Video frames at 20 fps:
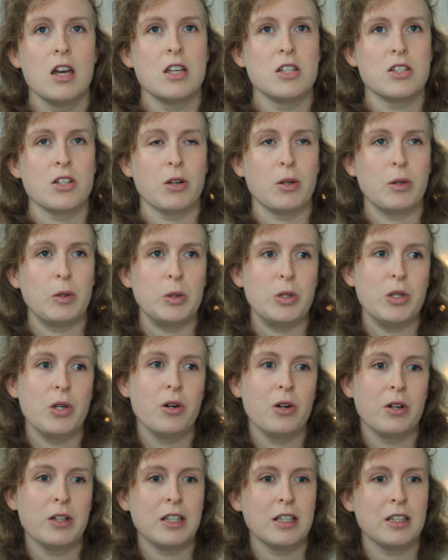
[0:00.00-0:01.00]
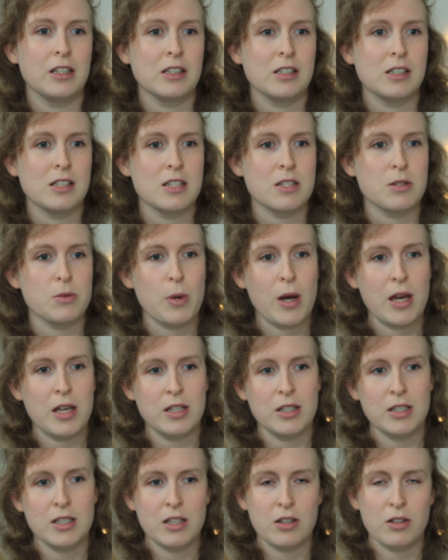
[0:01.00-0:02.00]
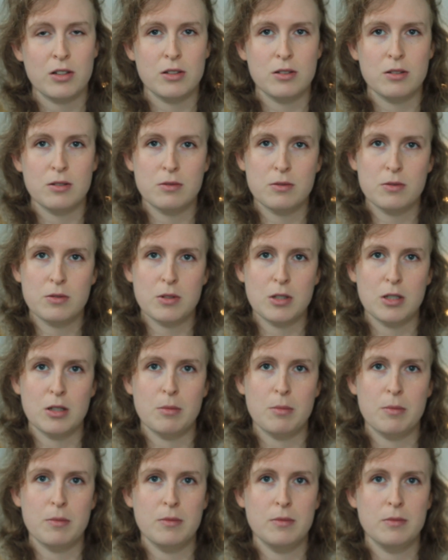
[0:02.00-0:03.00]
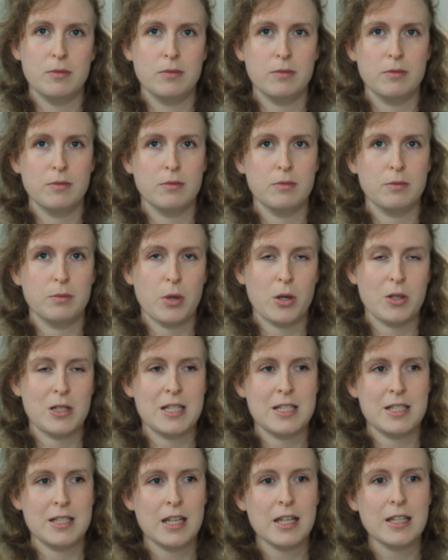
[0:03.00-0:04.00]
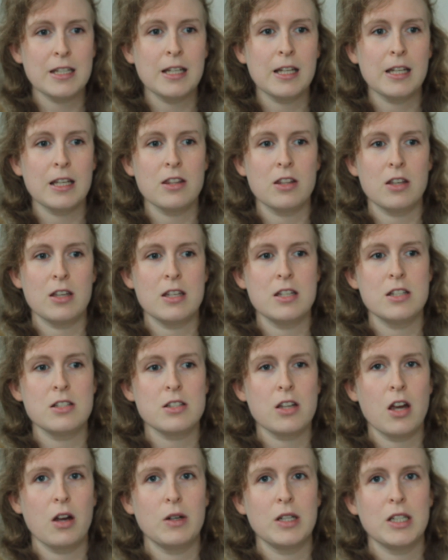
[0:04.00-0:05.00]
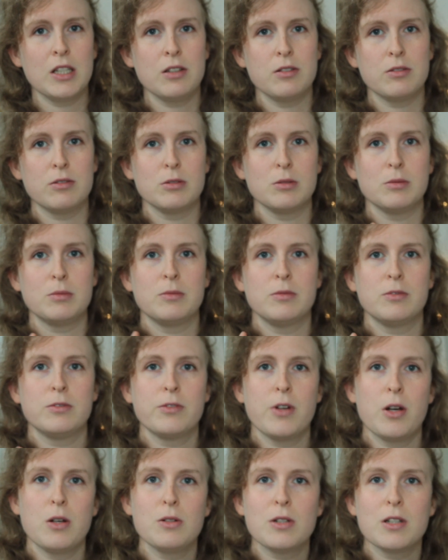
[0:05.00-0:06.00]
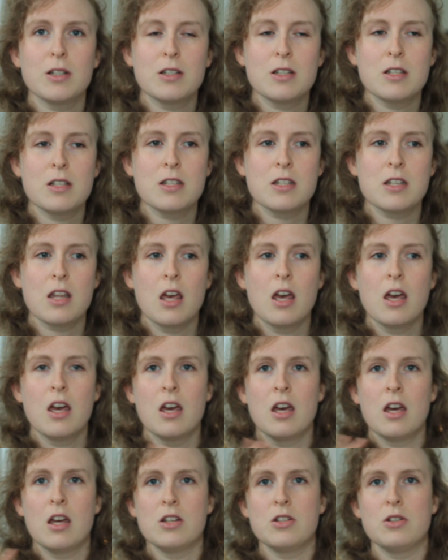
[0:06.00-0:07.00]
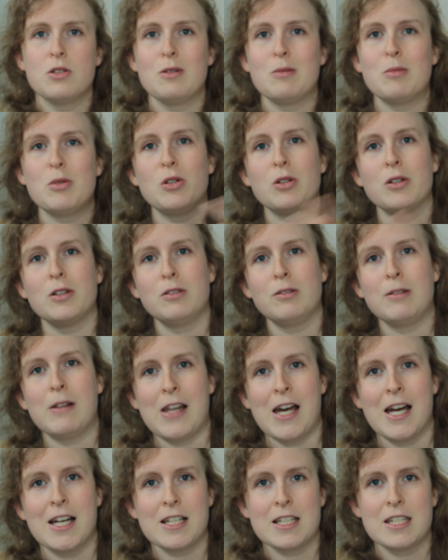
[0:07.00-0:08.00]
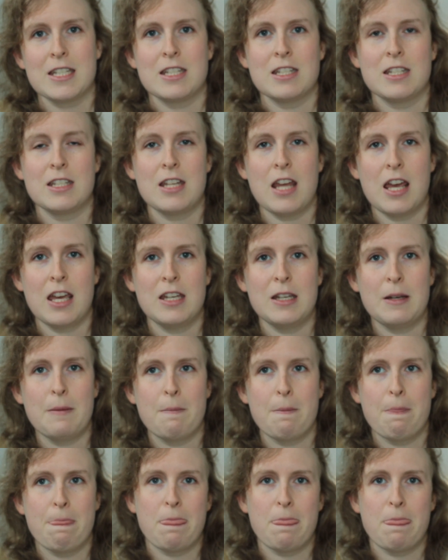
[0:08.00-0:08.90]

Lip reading: So yawning is a way of your body signalling that it's going from focus to a more relaxed state